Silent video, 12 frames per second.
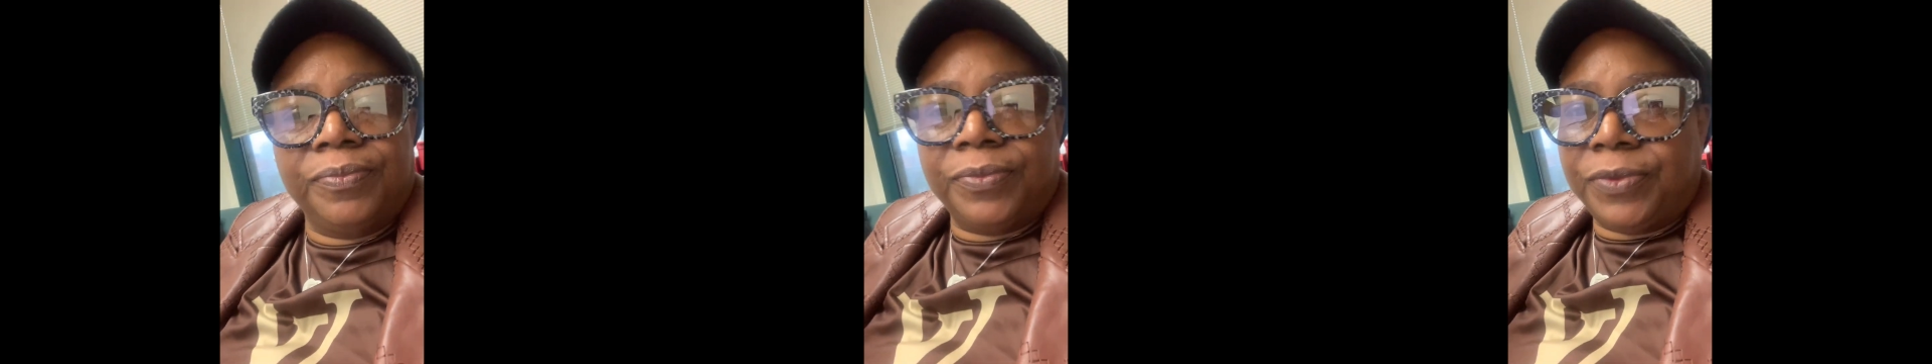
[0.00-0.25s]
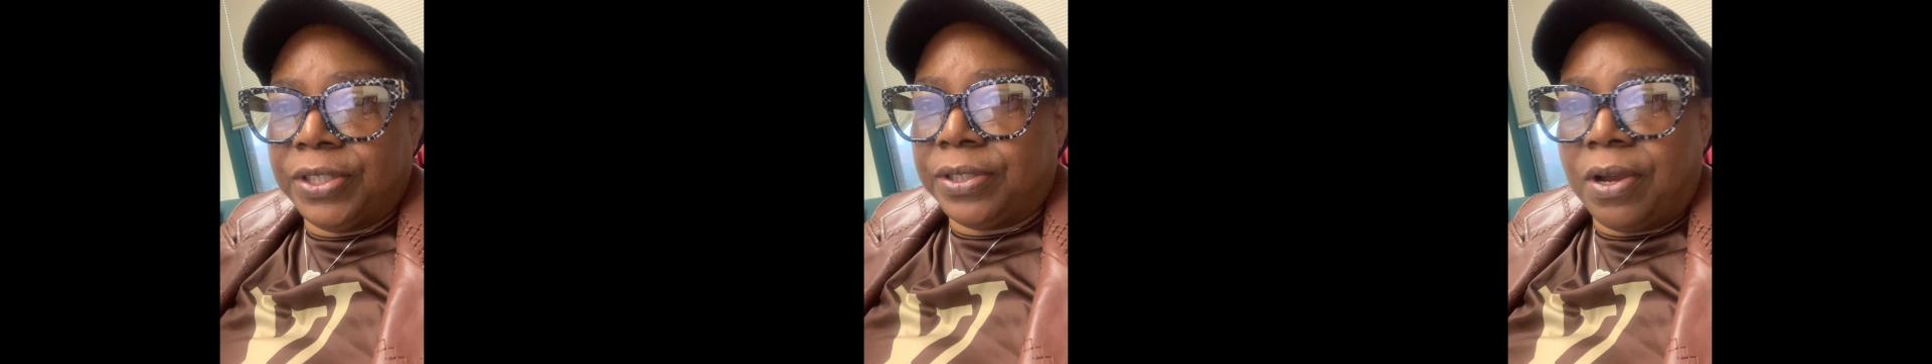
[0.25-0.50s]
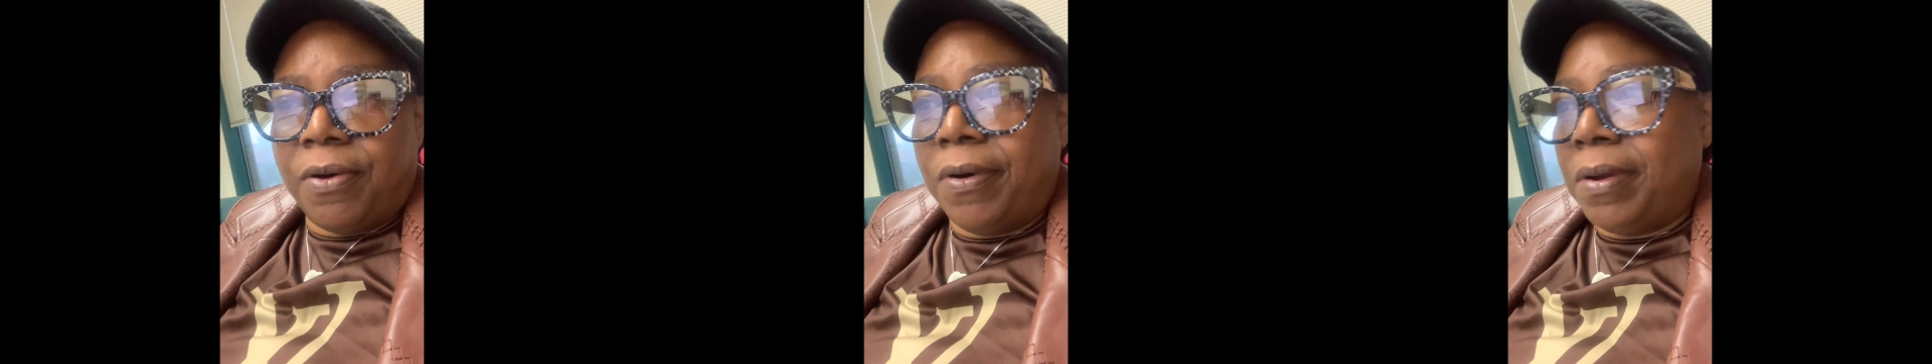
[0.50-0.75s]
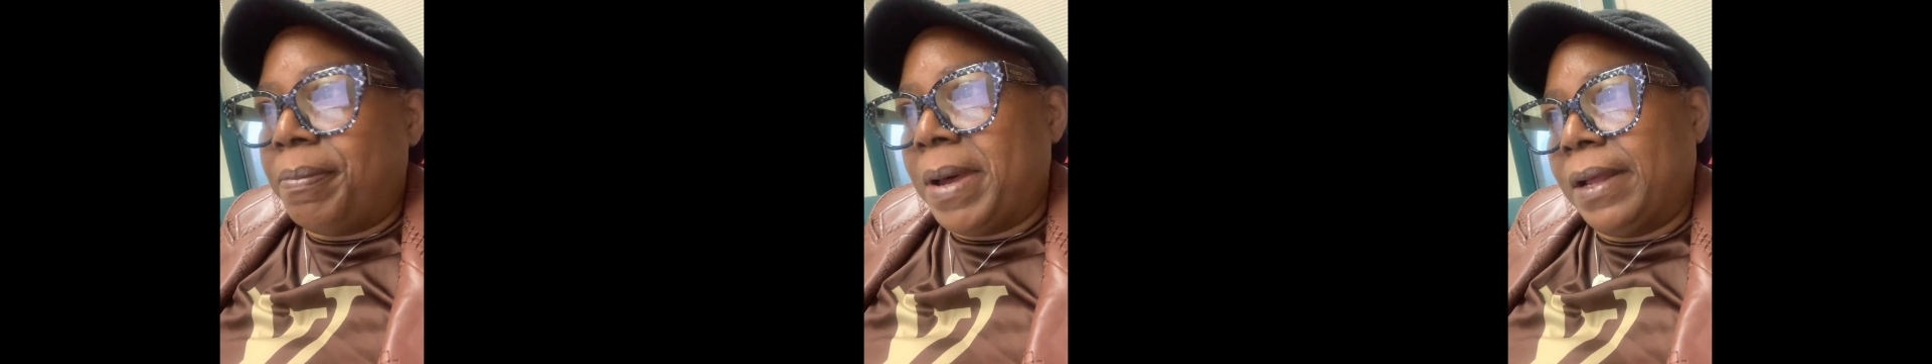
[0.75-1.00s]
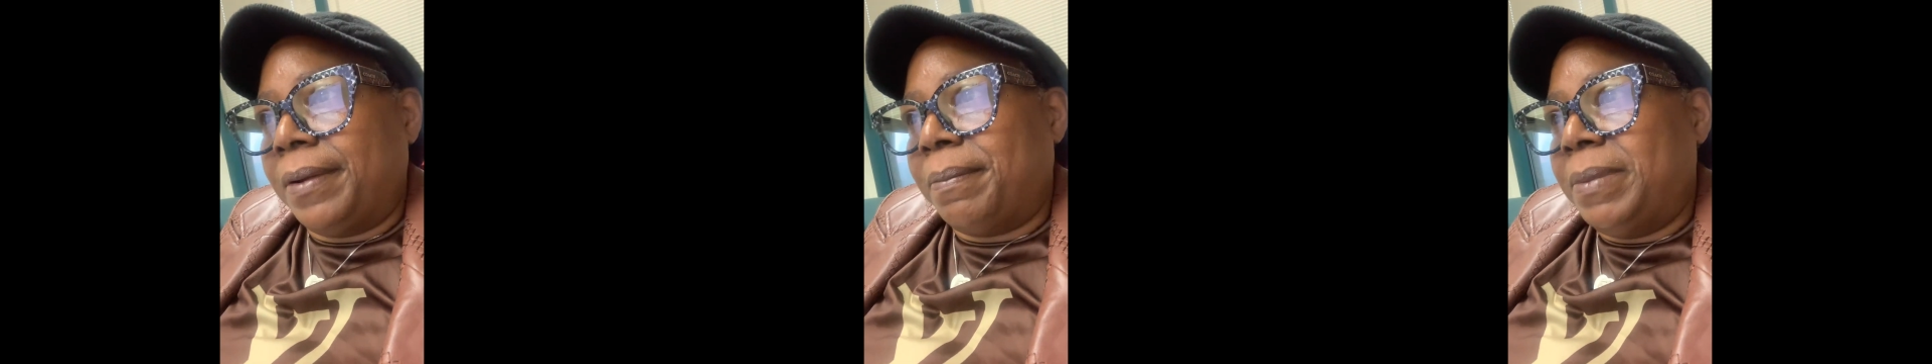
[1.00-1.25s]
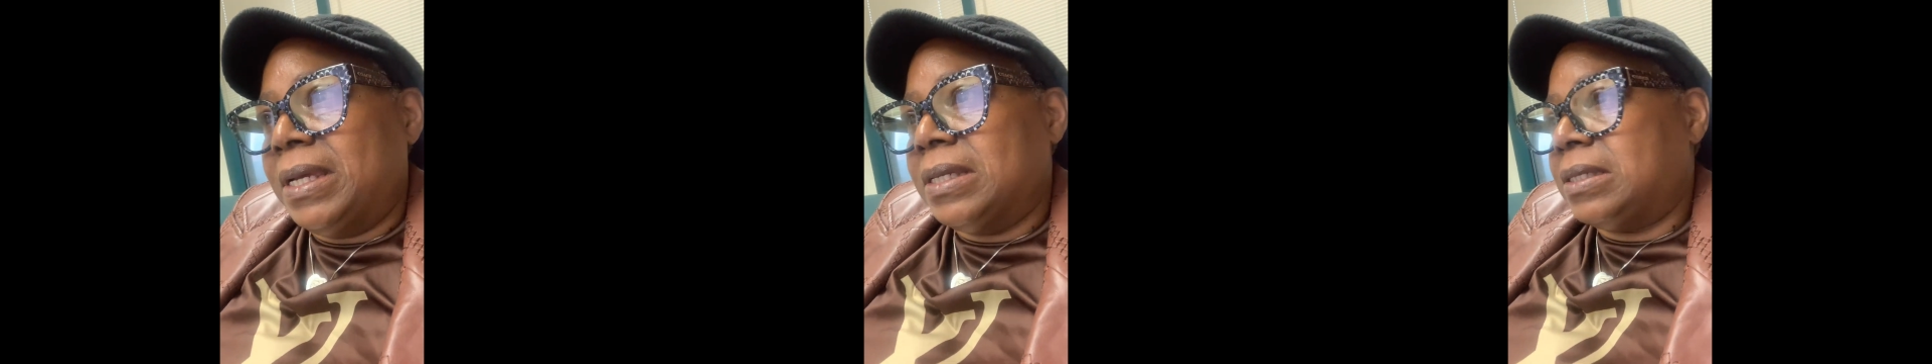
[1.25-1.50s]
just go on about her
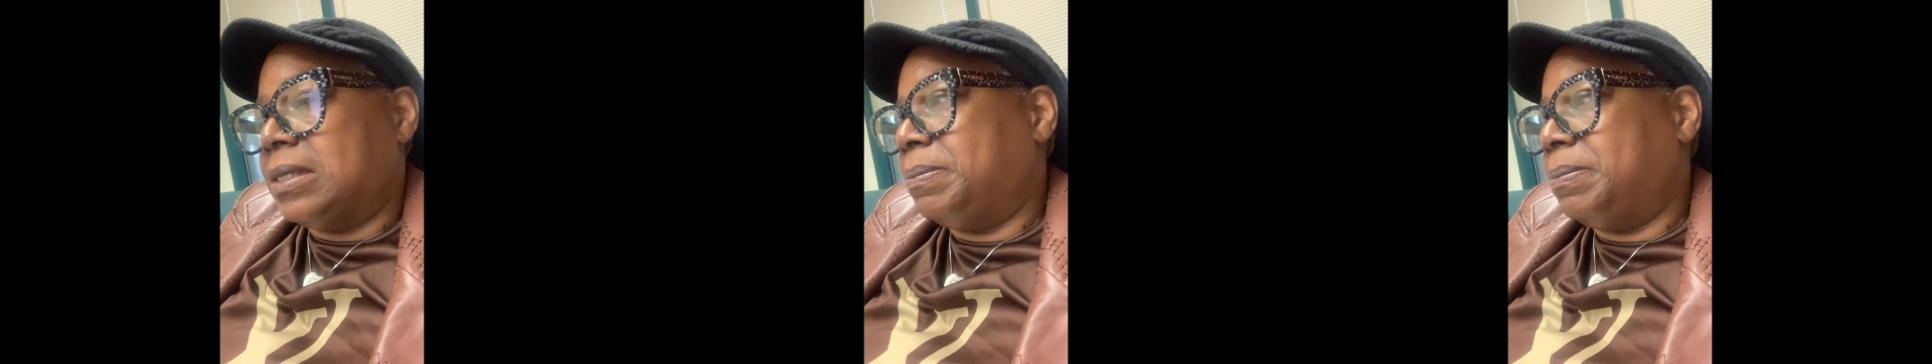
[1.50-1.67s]
business.